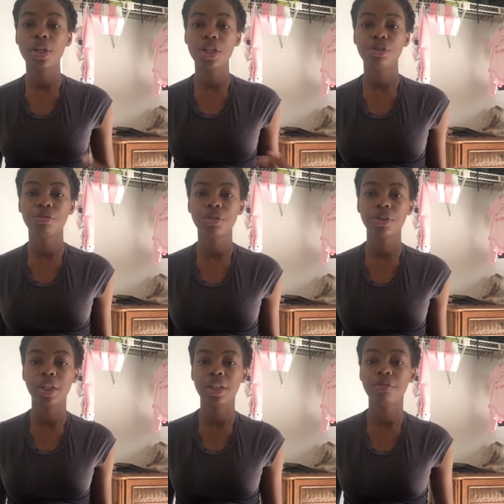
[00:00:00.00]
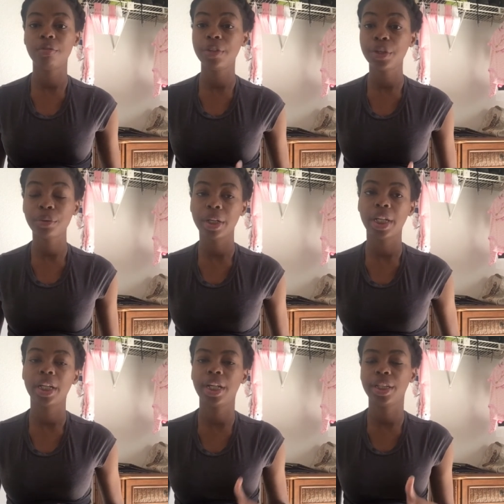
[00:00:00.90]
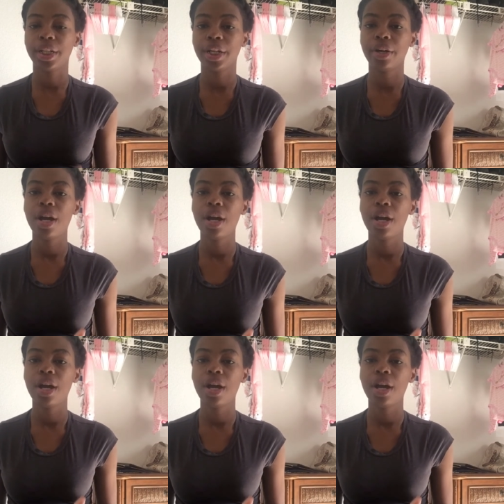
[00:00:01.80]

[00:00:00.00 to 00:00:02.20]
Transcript: did you feel any flittering in there?